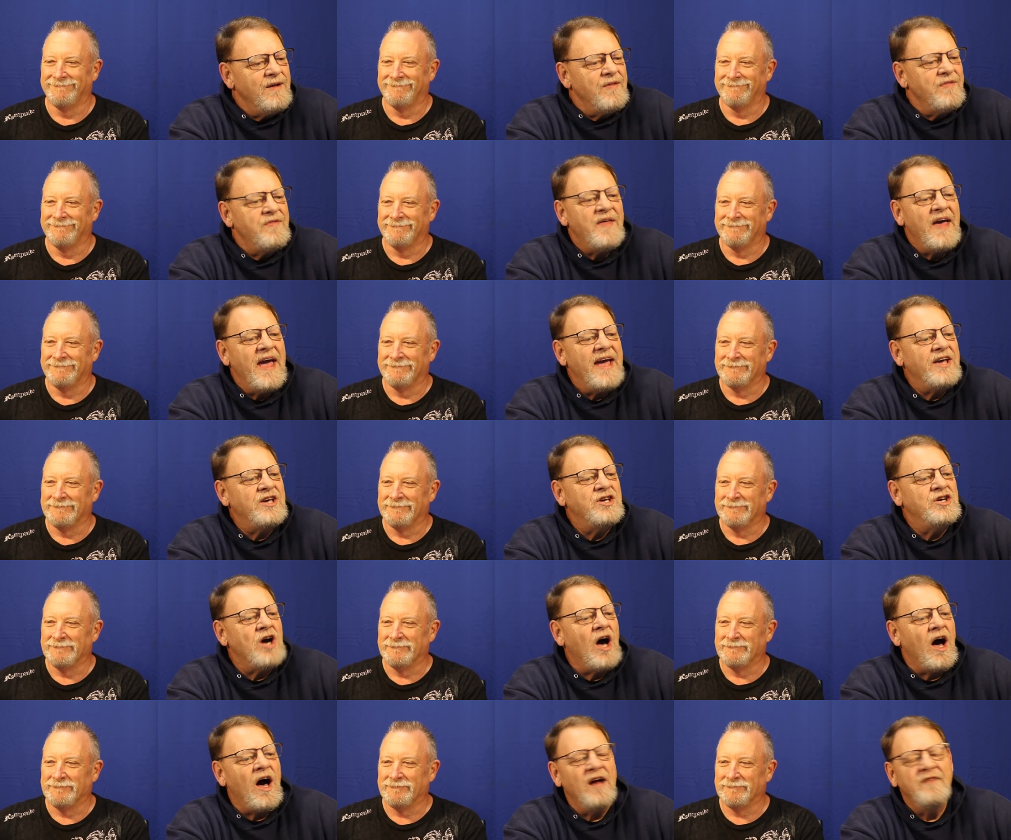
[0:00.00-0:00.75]
Speaker 1: Thank
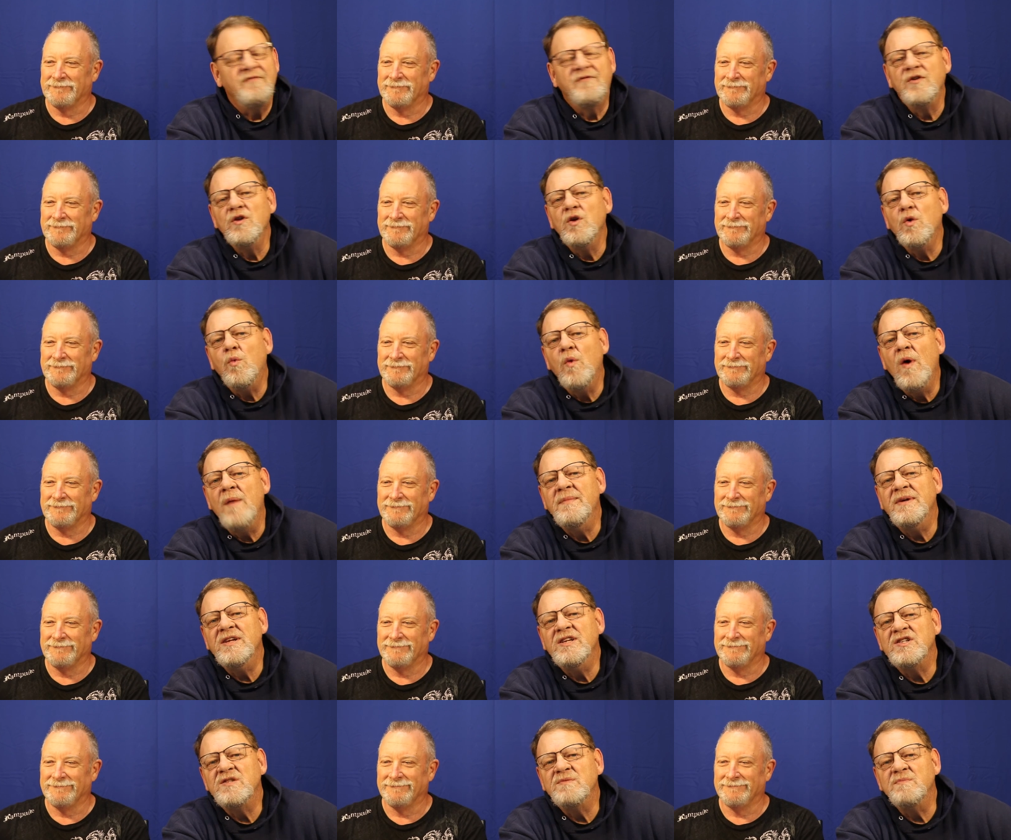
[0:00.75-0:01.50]
God for the
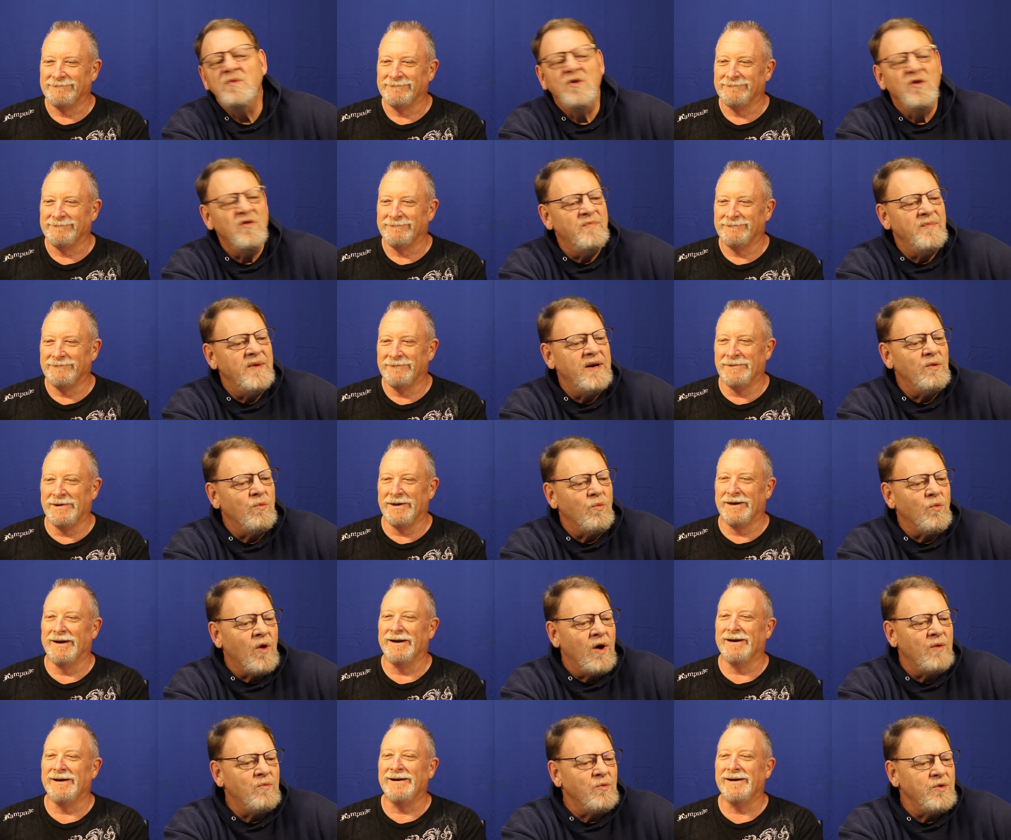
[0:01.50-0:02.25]
women's movement,
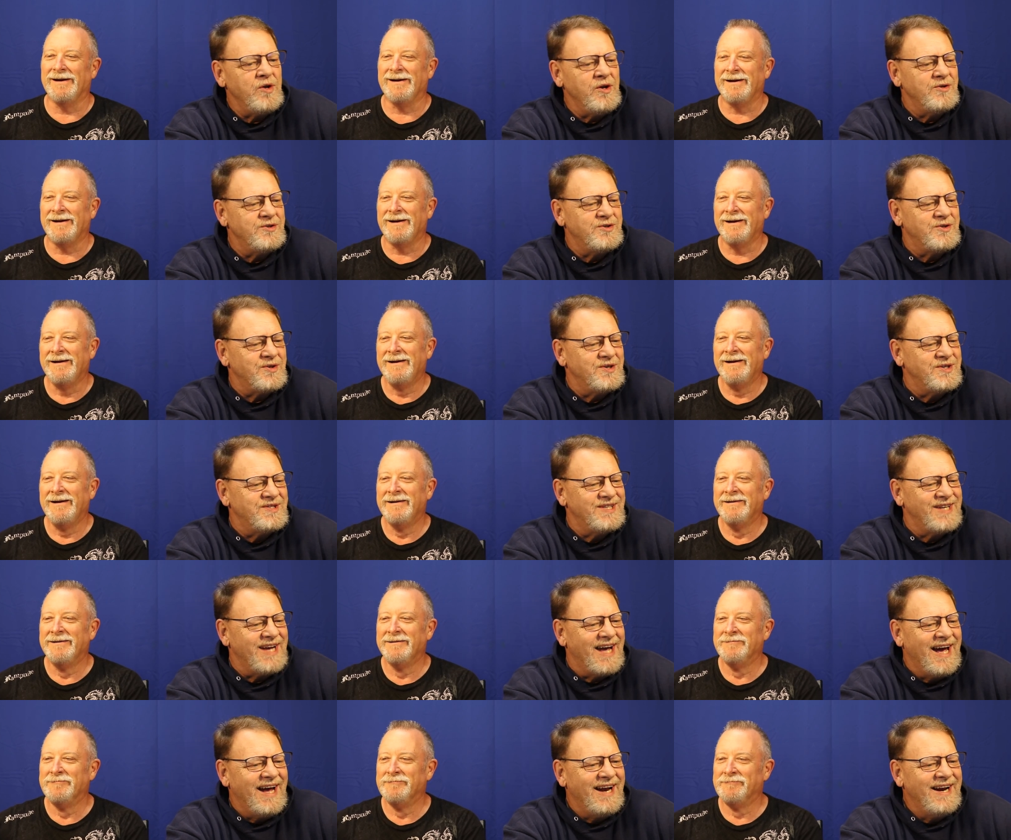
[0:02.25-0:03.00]
one user
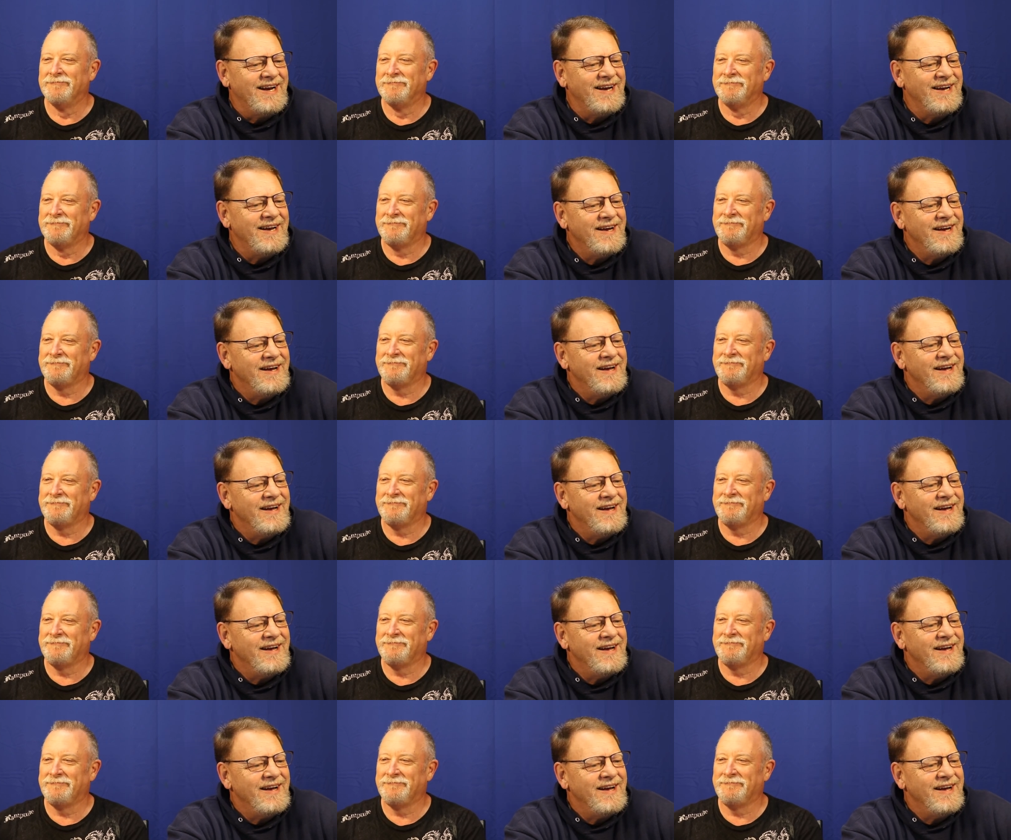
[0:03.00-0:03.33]
said.